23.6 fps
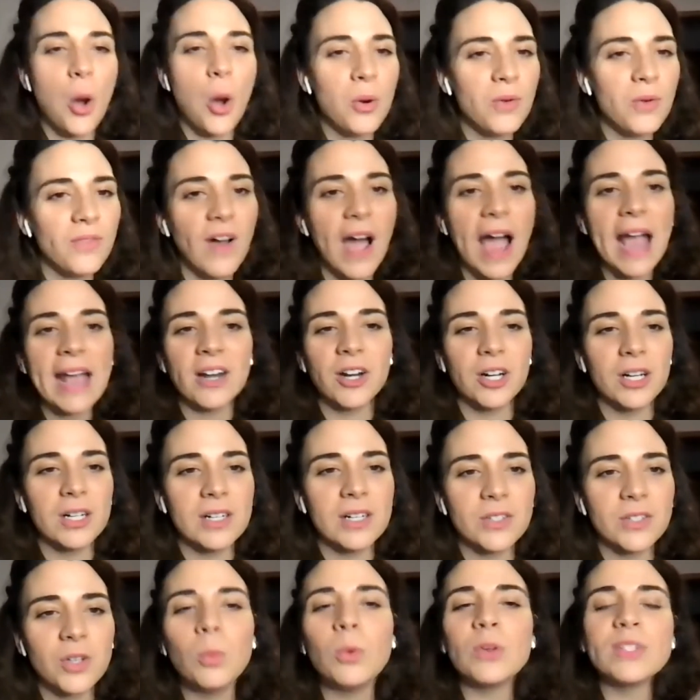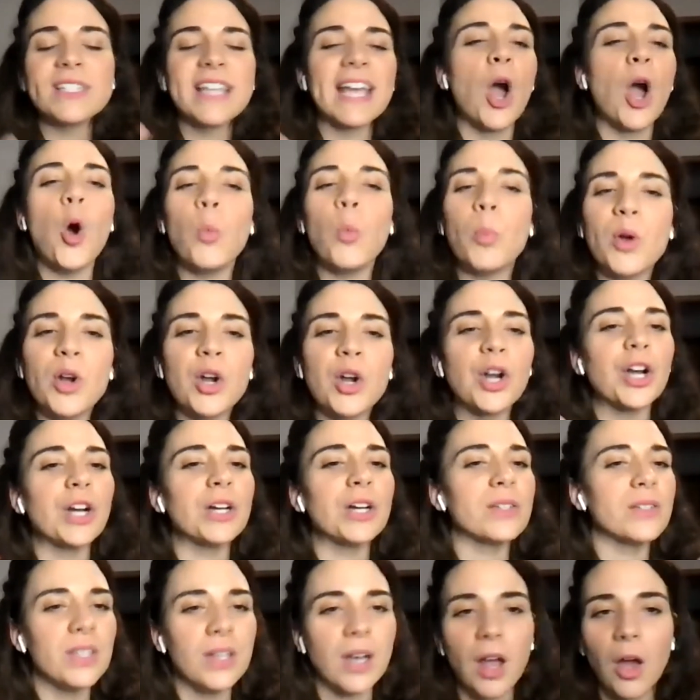known fighters, almost like
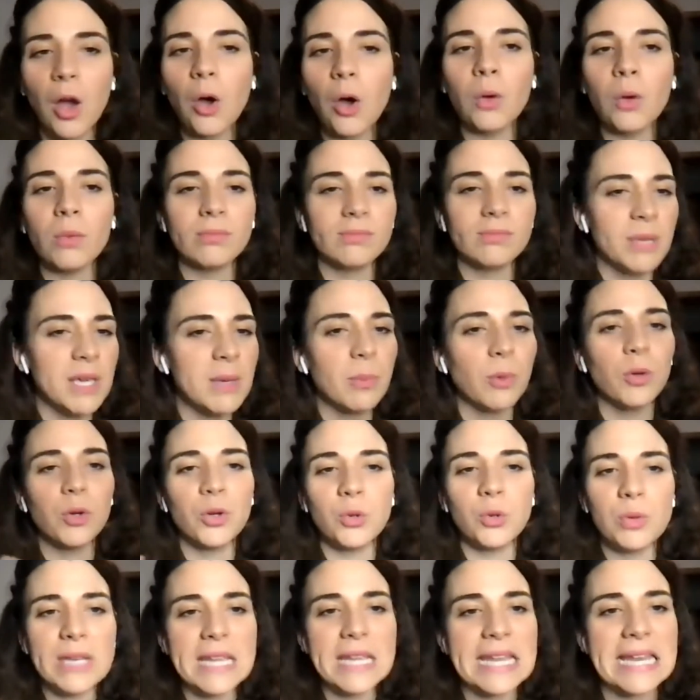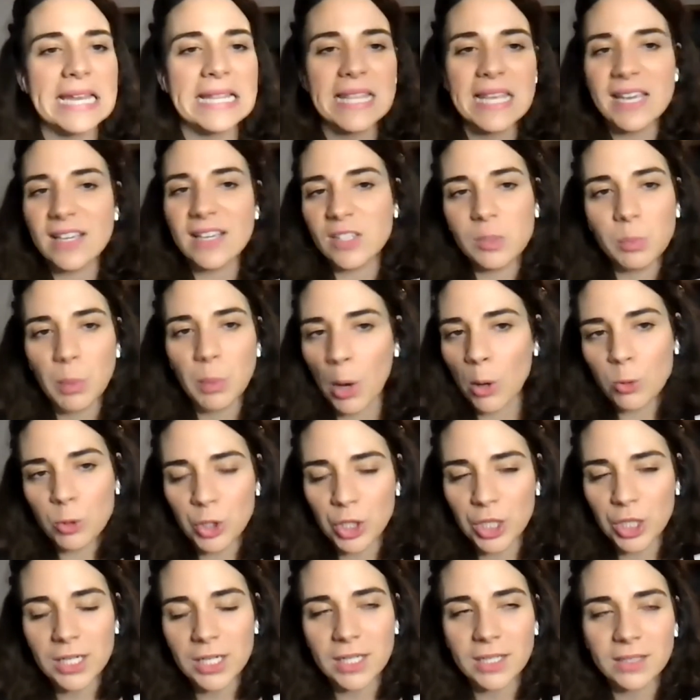openers, people who need the
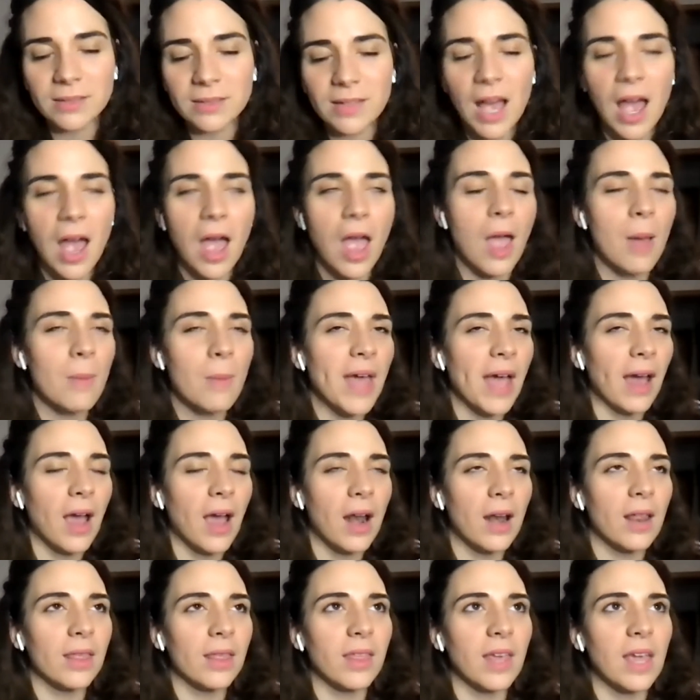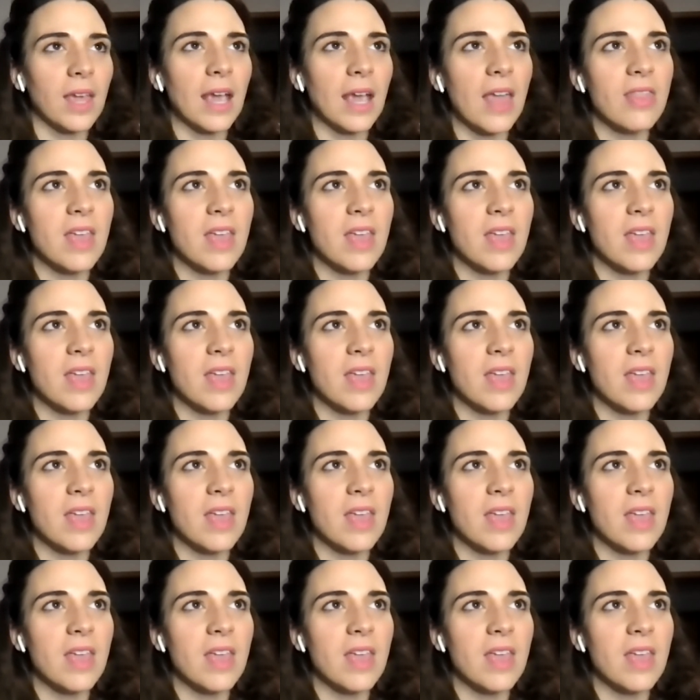exposure, that kind of thing.